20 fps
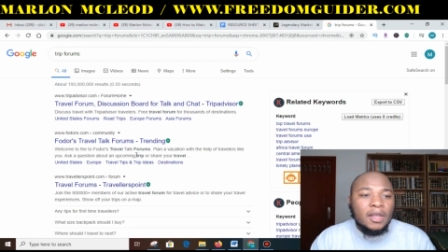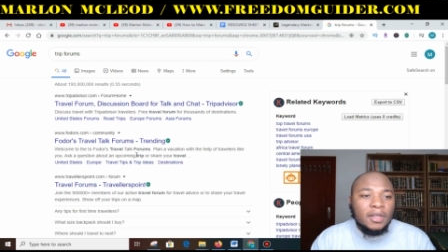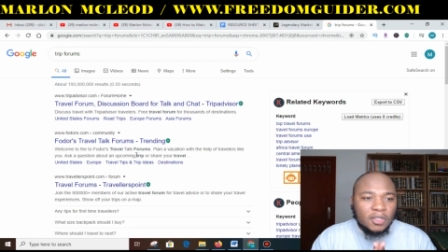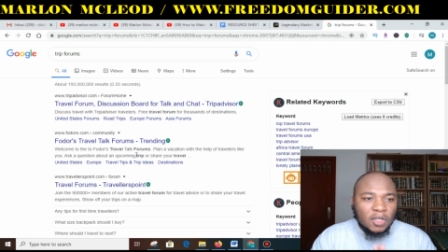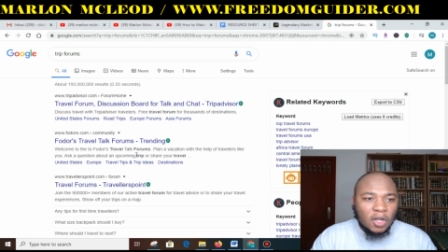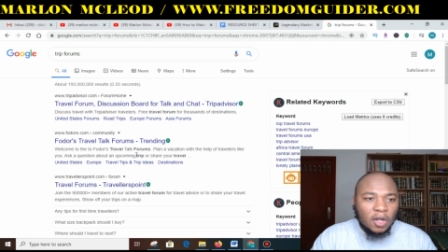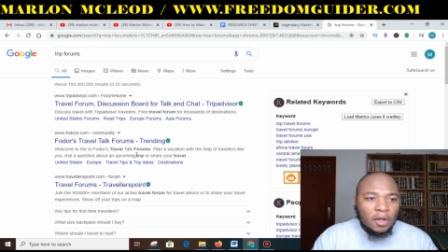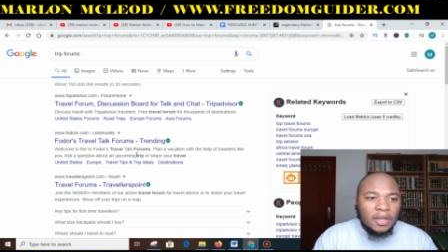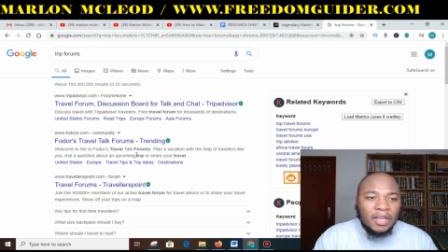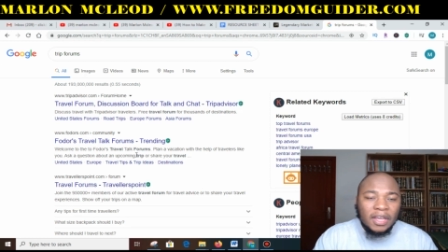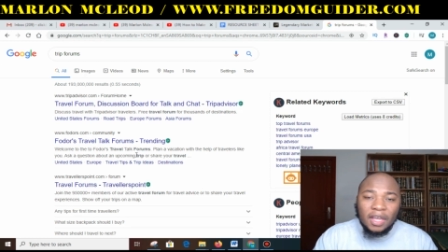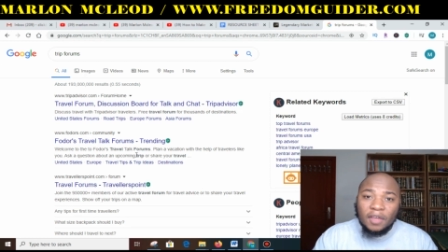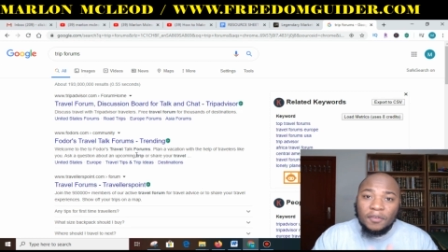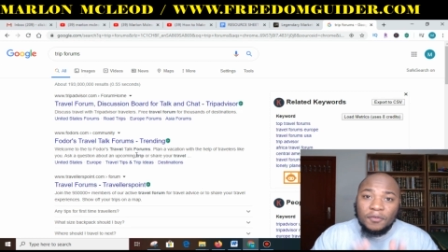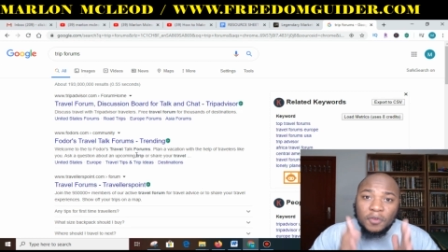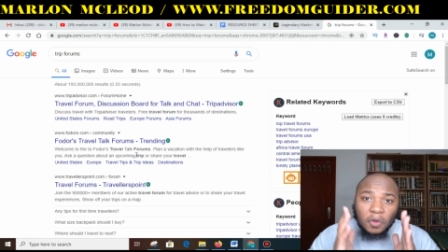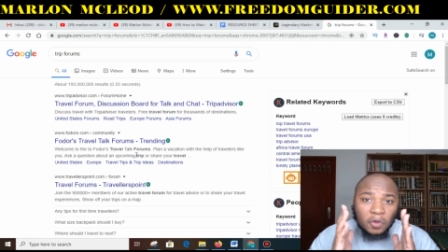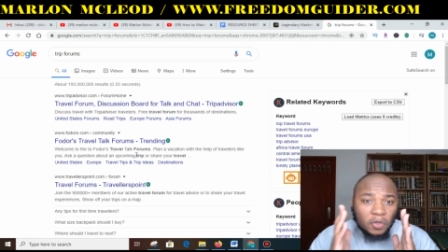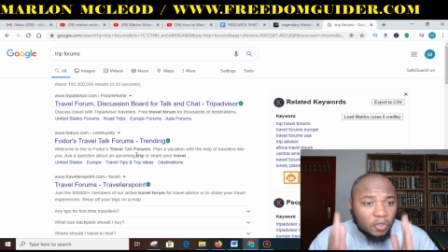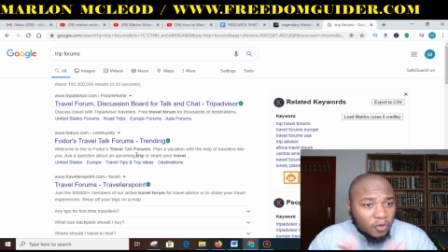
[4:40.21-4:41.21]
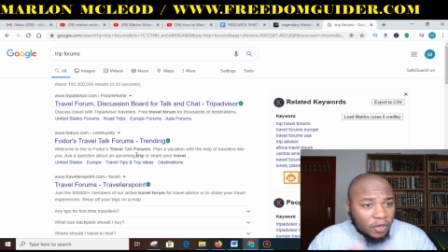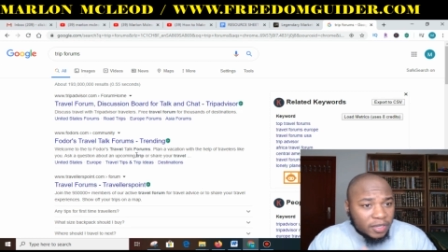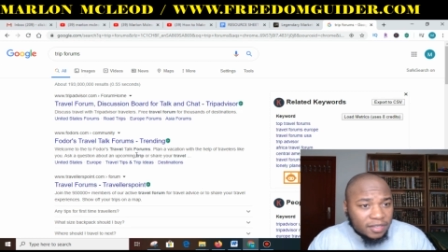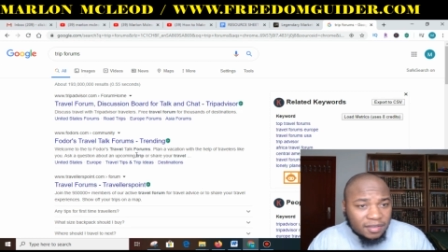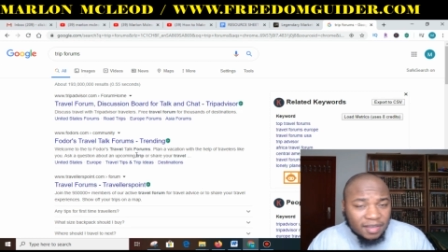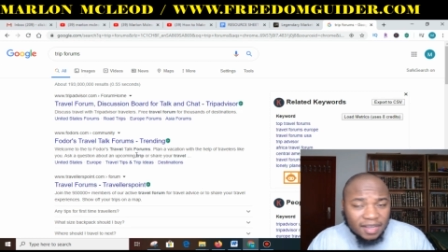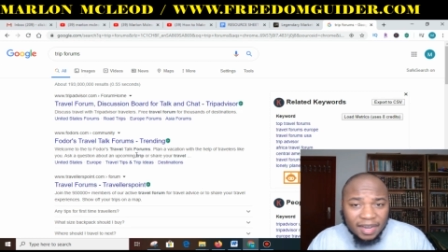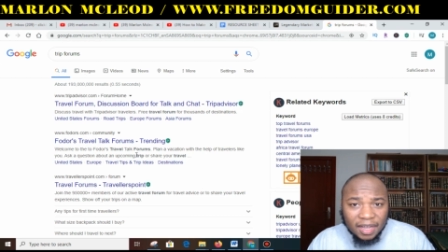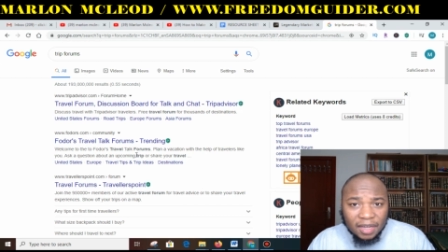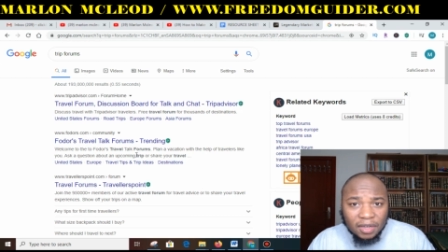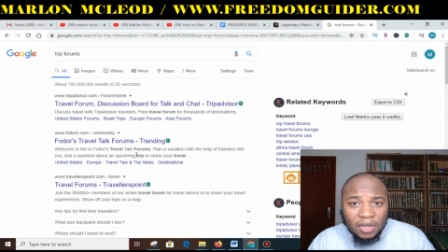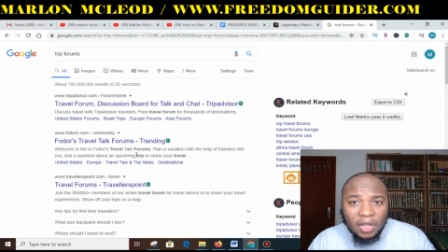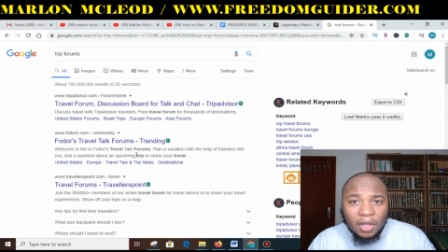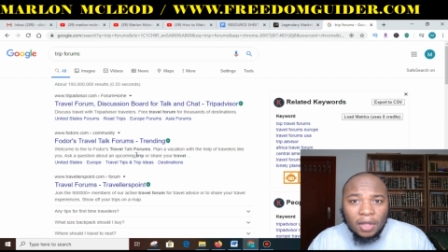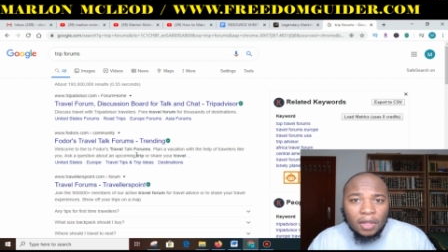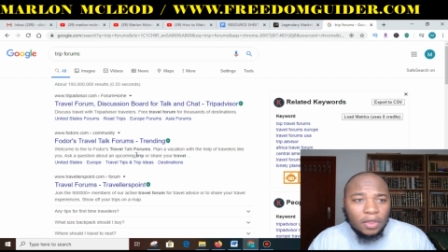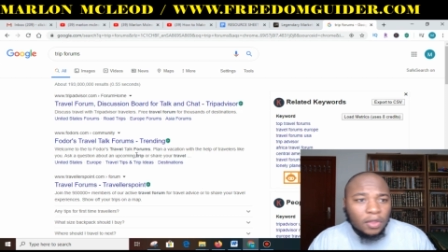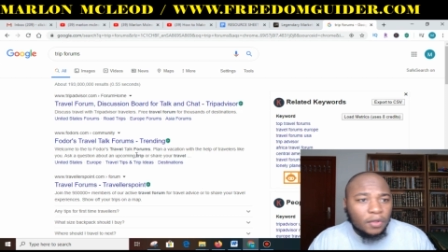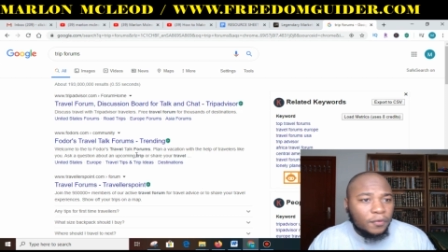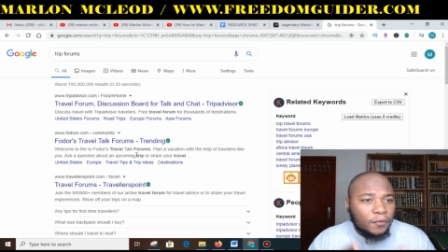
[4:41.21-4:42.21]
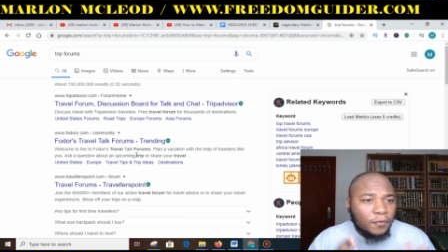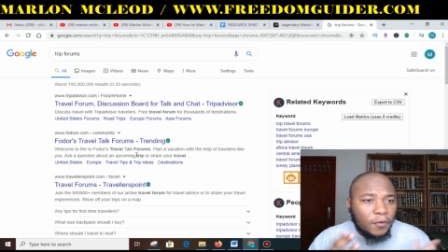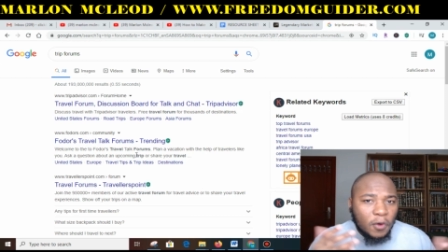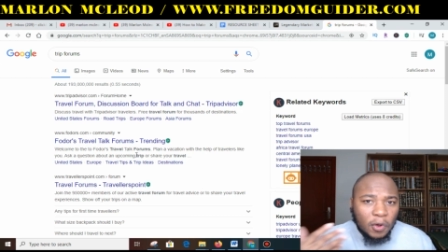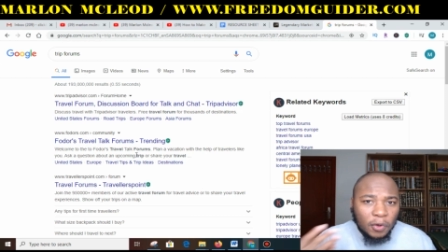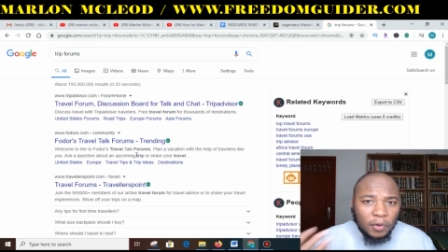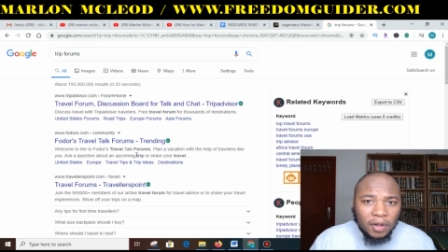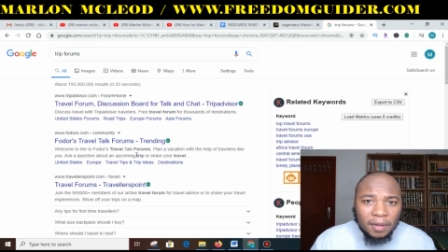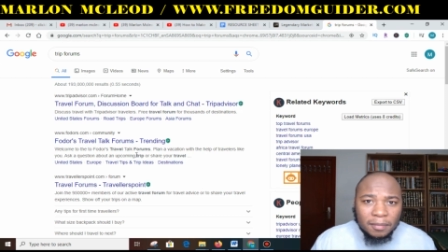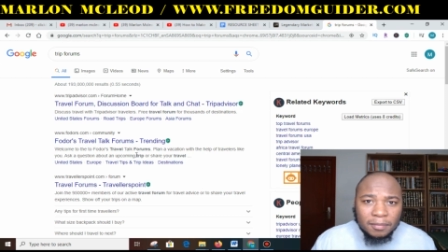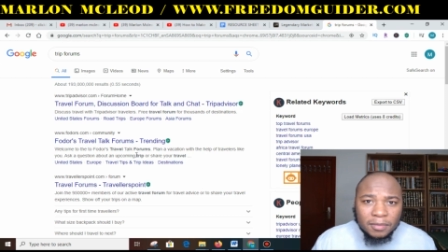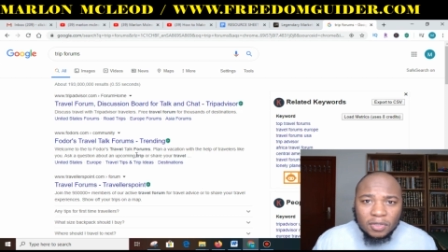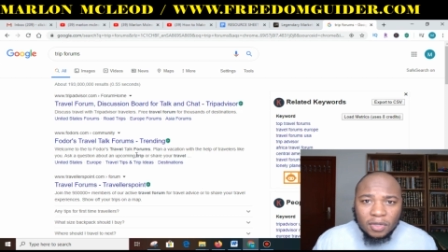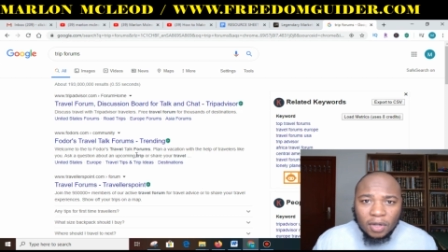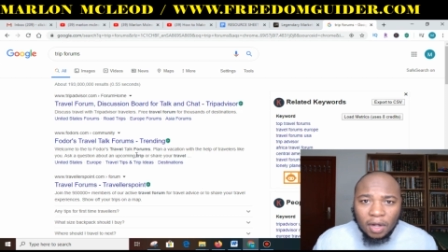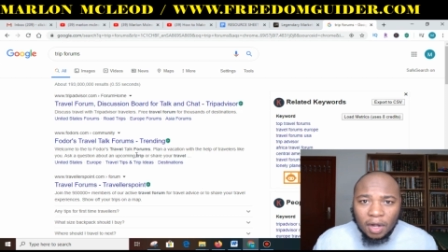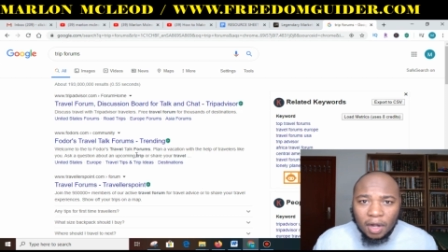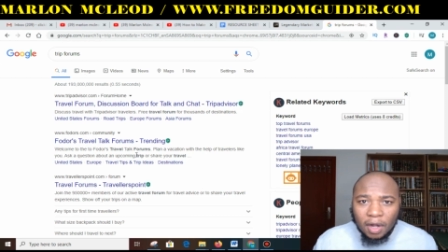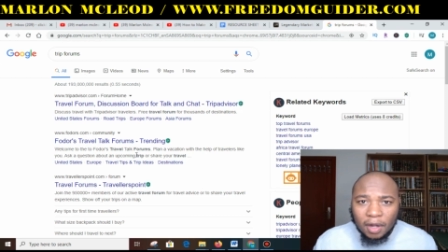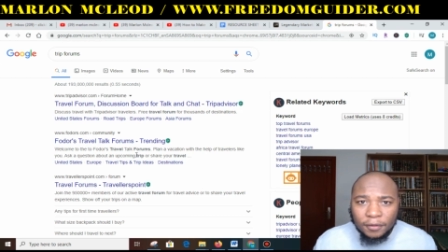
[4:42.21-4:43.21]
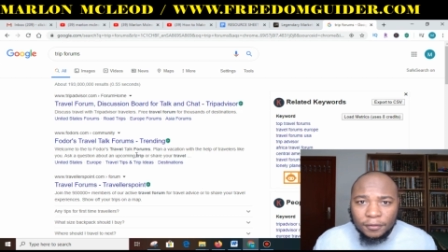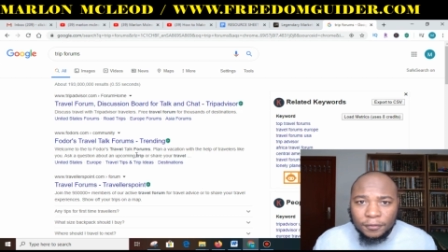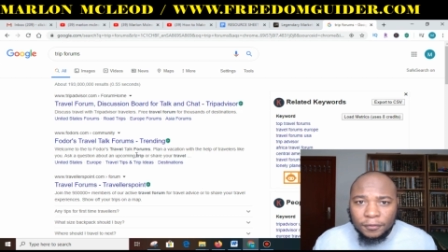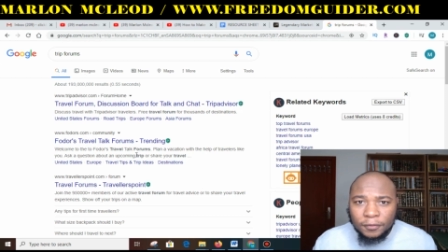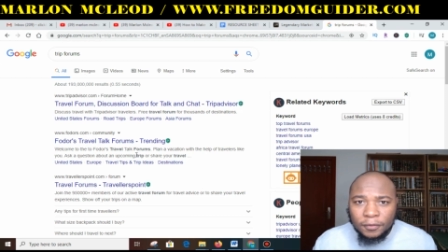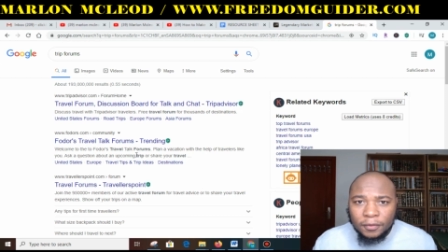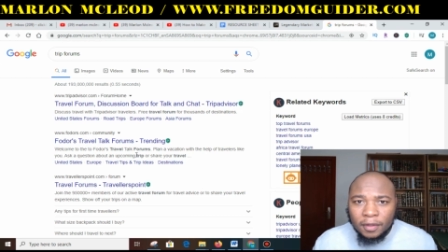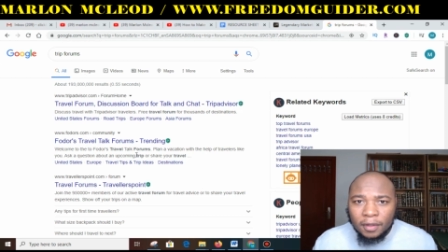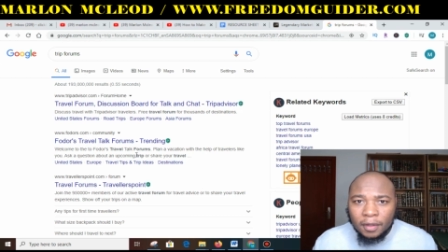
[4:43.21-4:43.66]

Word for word: So if you're interested in the forums of